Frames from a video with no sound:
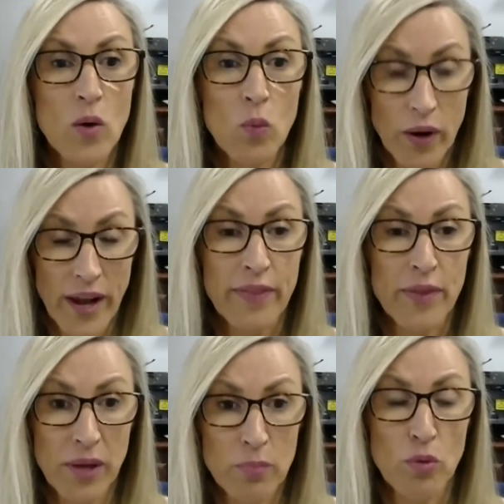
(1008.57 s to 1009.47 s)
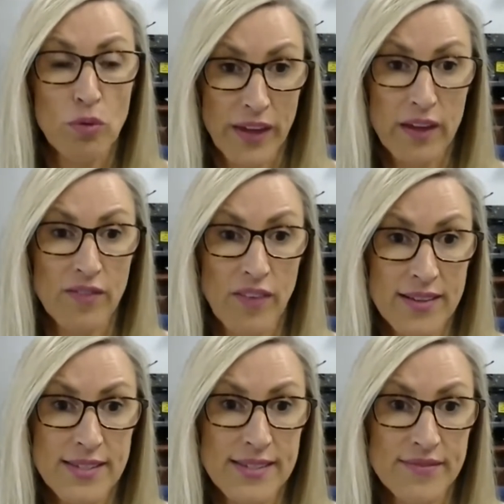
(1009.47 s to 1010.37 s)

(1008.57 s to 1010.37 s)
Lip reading: what other people think of us.